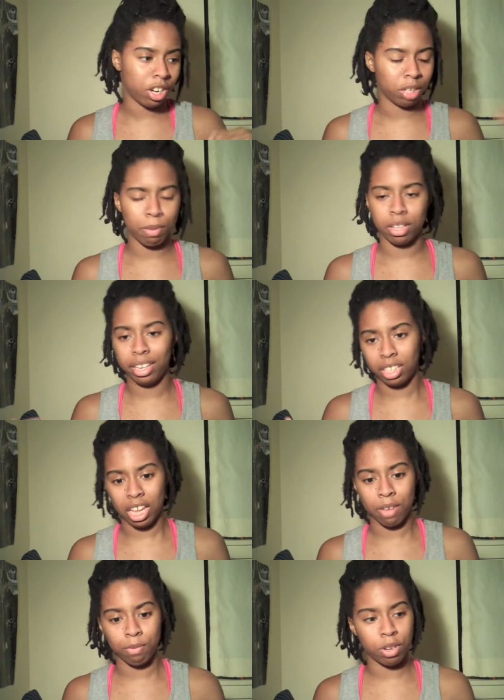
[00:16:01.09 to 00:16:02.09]
of talks about like
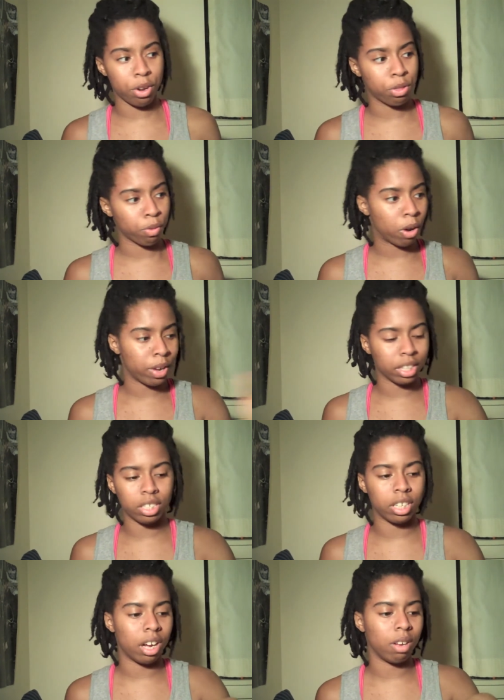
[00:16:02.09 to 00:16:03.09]
if they're throwing
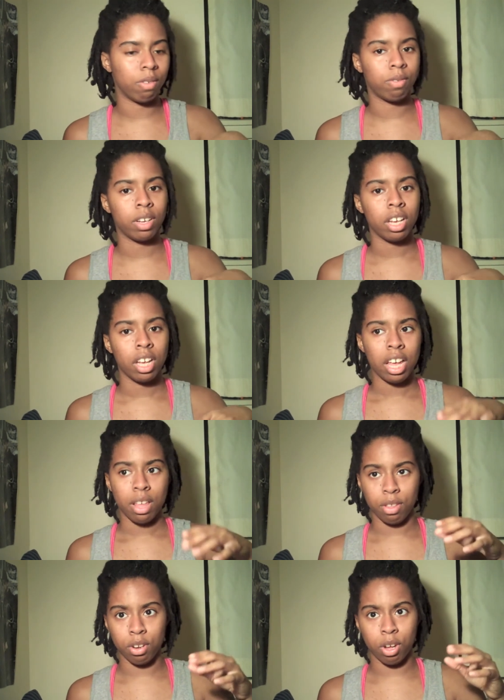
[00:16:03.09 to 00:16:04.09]
stuff
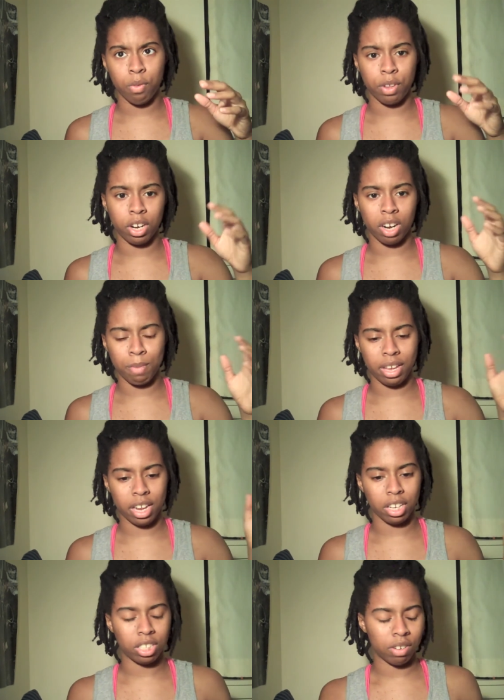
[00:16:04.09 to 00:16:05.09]
you know, they're going to be
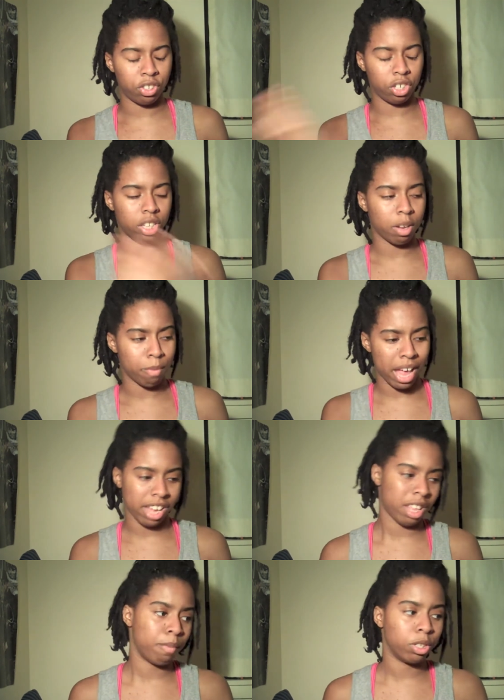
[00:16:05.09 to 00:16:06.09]
getting stuff sung back
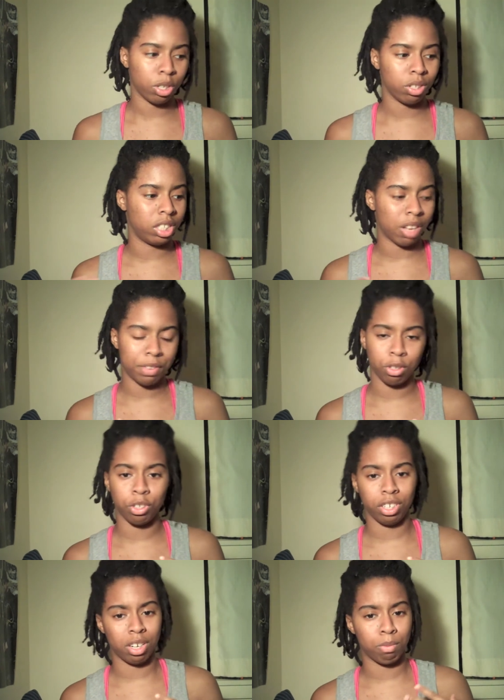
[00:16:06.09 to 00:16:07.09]
at them, and so the stuff's
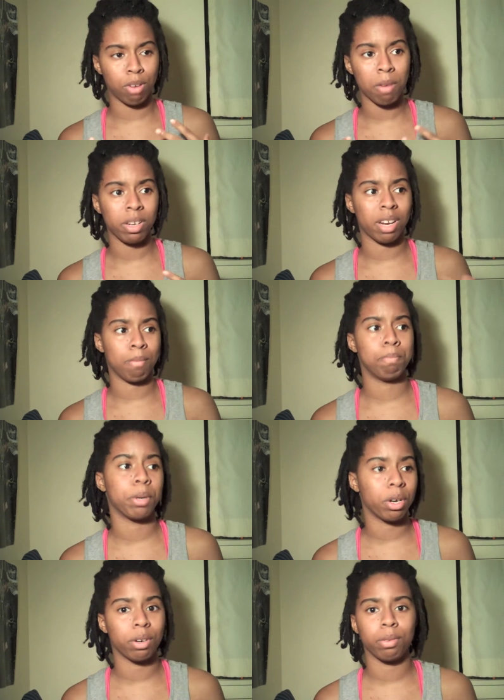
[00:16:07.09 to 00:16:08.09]
usually going to probably going to
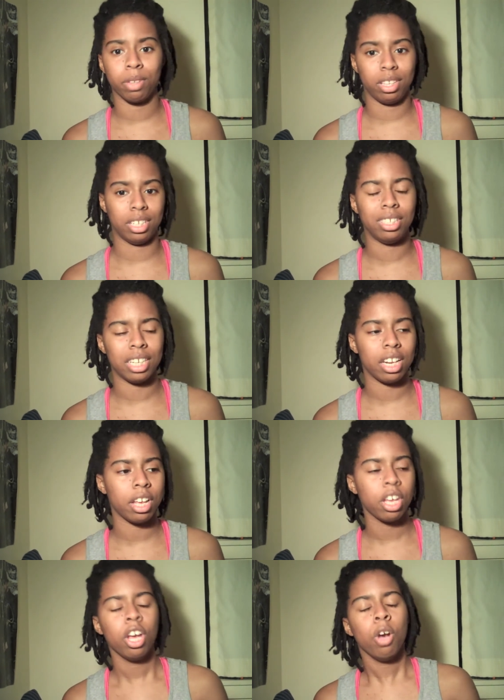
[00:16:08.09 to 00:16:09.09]
burn the
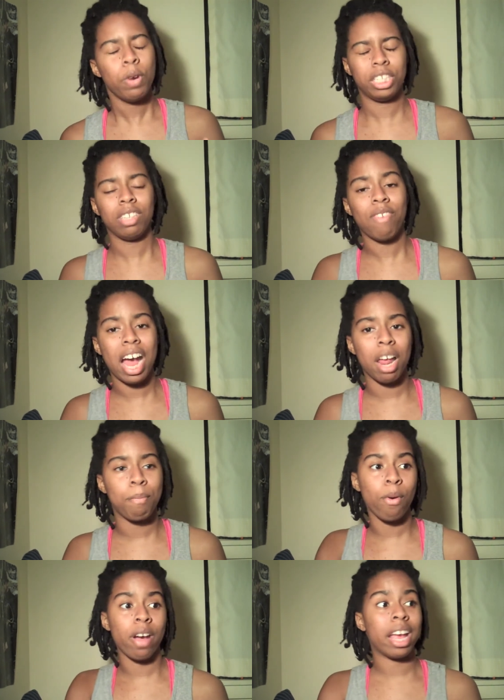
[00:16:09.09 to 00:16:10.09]
city, which is a
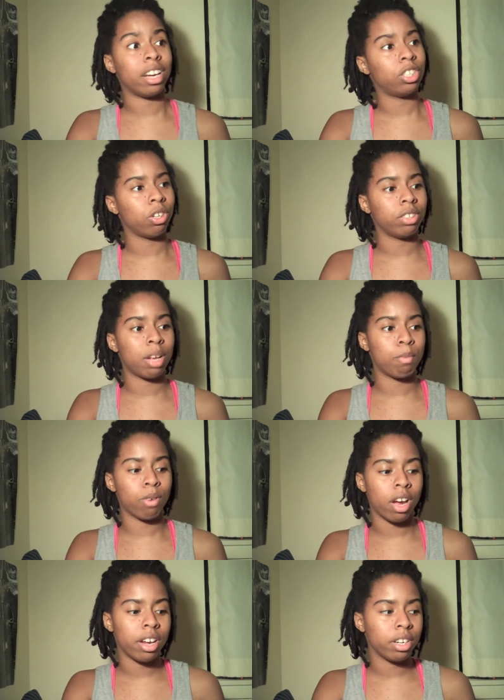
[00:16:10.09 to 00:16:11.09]
valid point and shows that
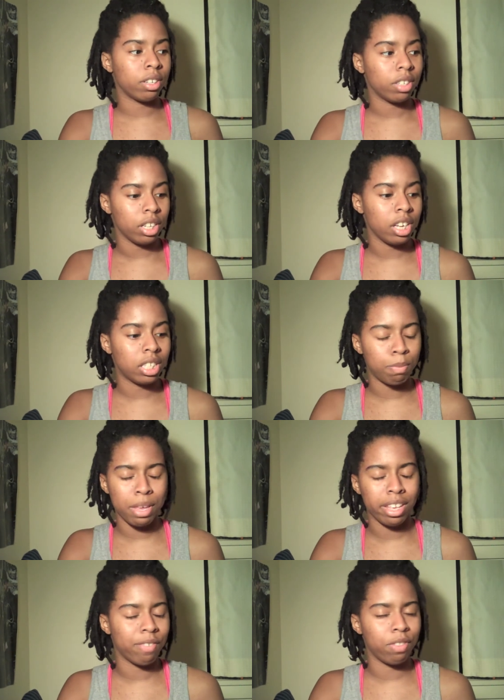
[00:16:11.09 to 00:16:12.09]
Bronn, he
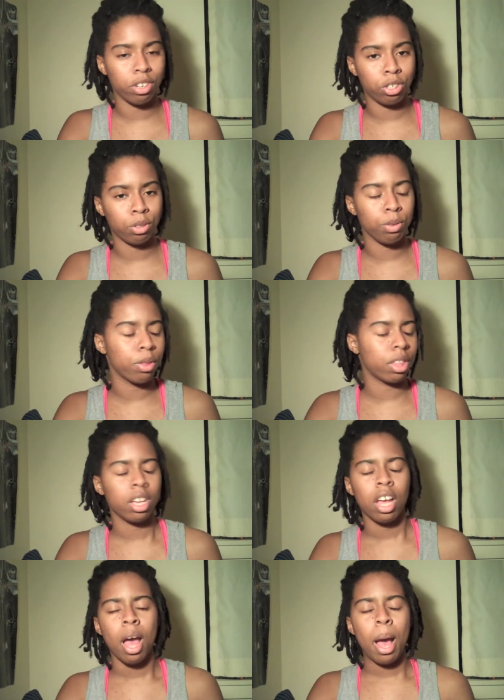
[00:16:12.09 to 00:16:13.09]
speaketh the truth.